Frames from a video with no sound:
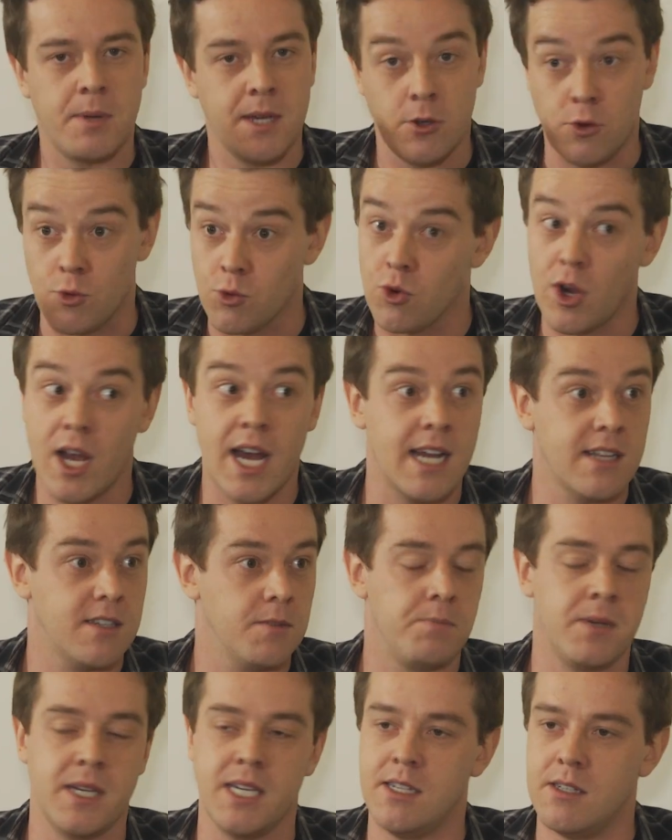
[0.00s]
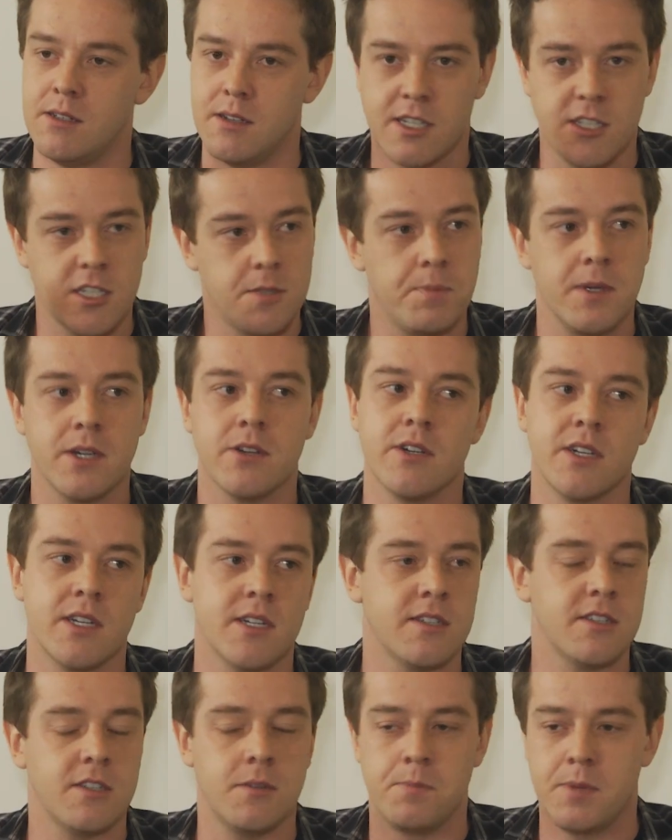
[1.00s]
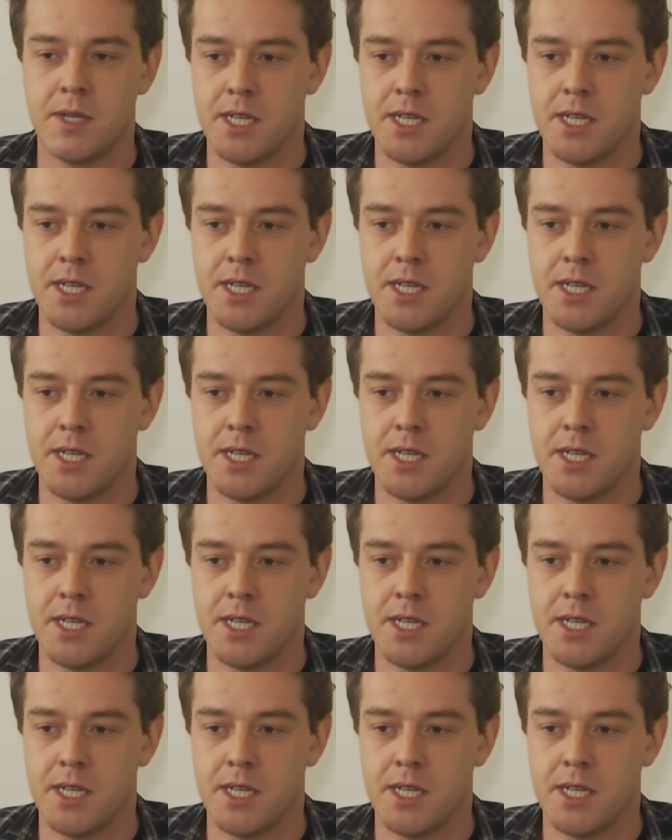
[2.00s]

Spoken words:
Be great. Be experienced.